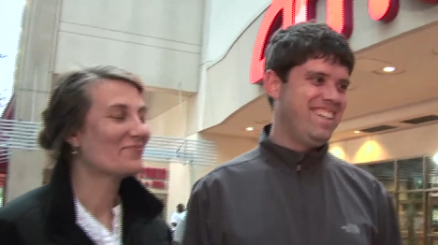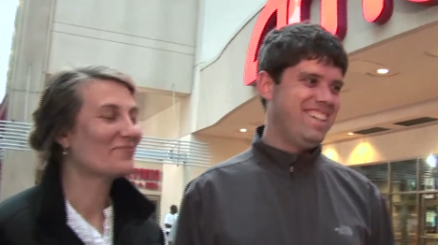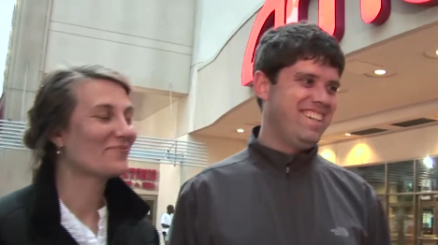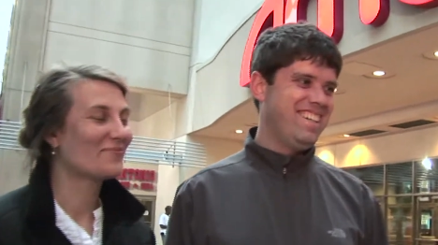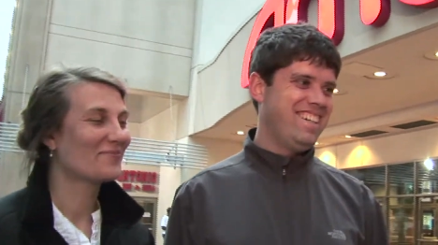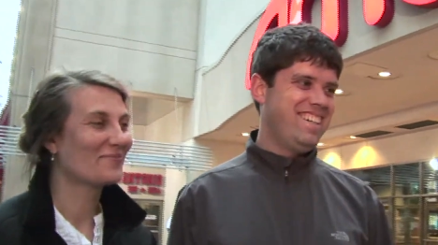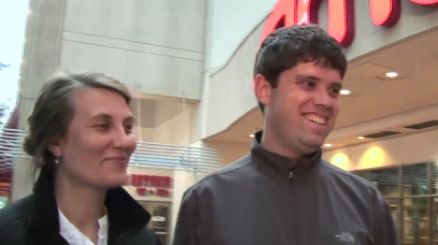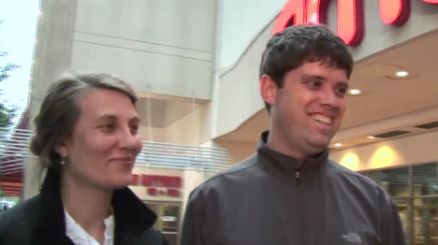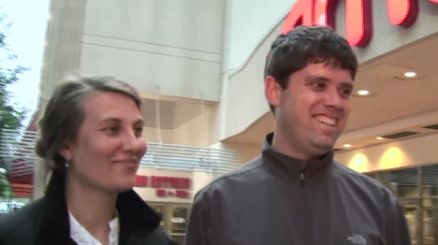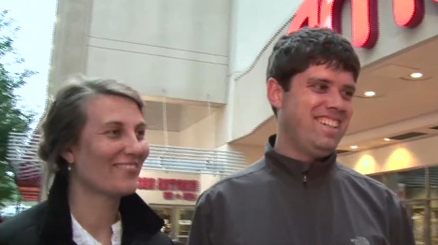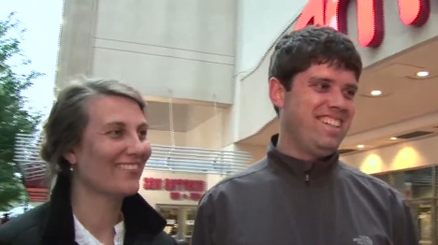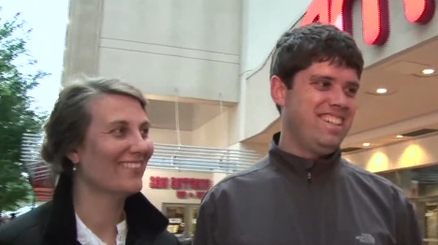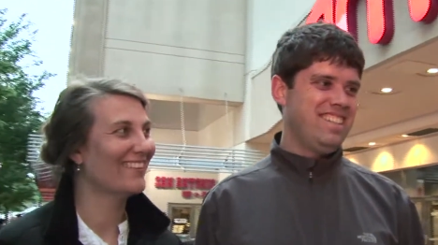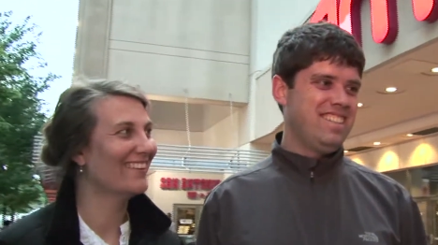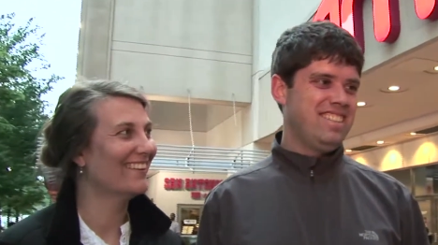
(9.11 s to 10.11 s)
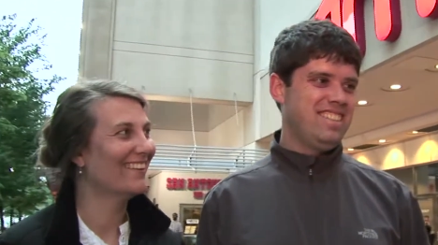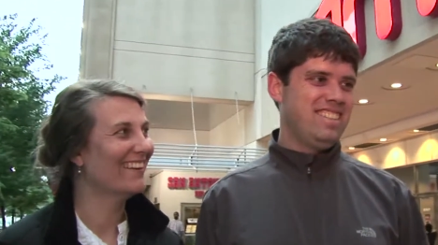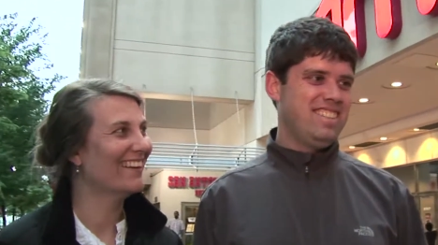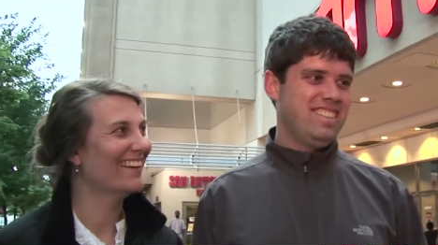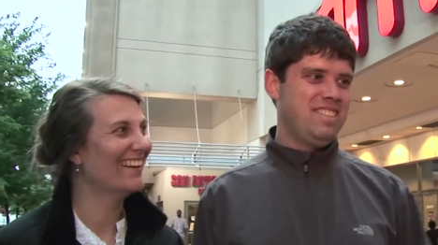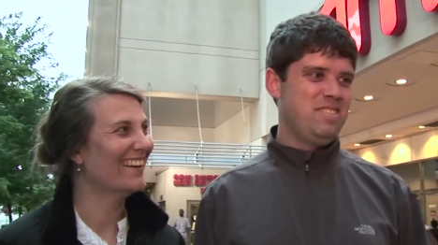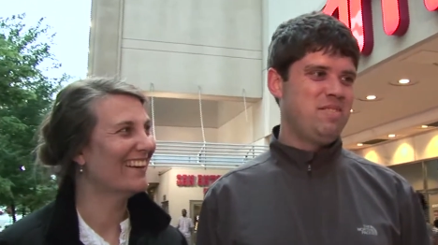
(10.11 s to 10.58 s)
Speaker 1: really pumped up, really
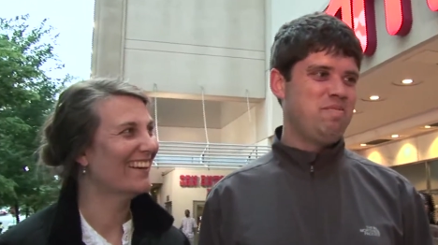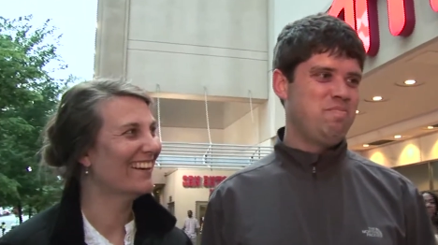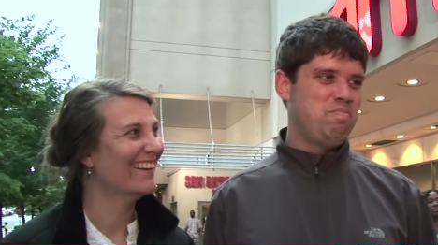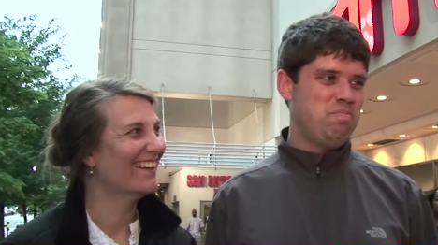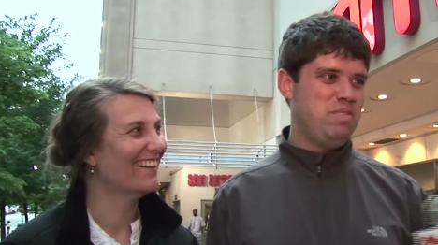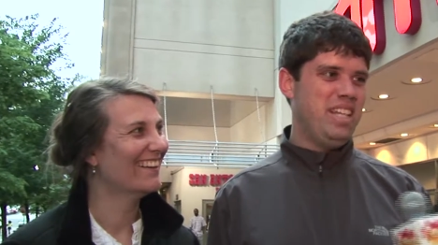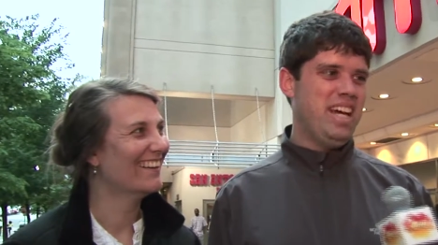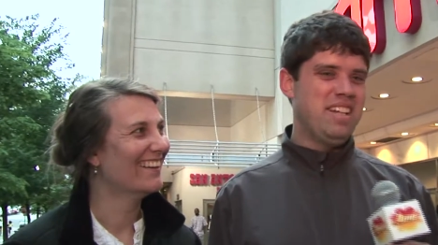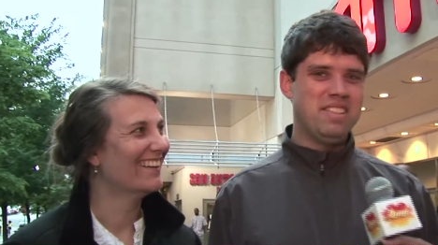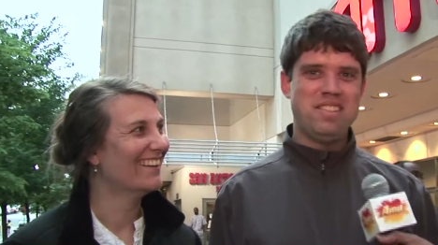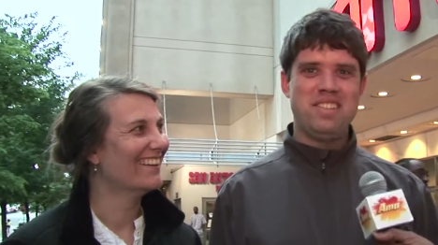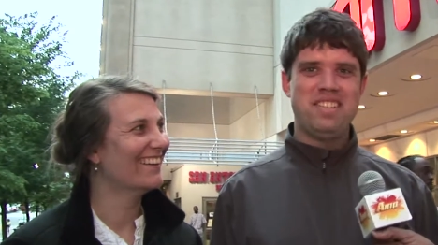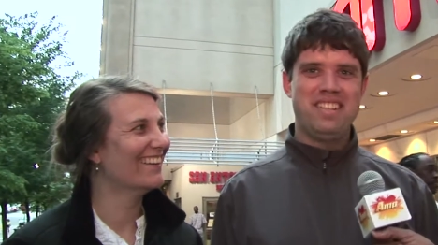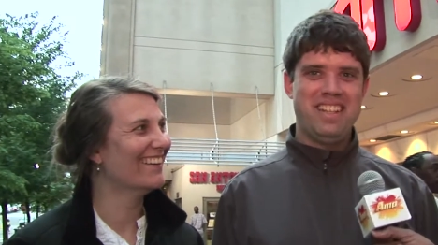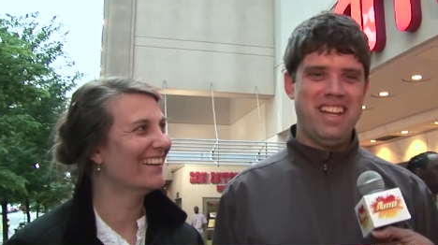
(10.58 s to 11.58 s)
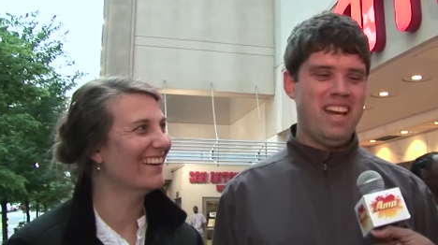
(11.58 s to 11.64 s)
excited to see it? Yes.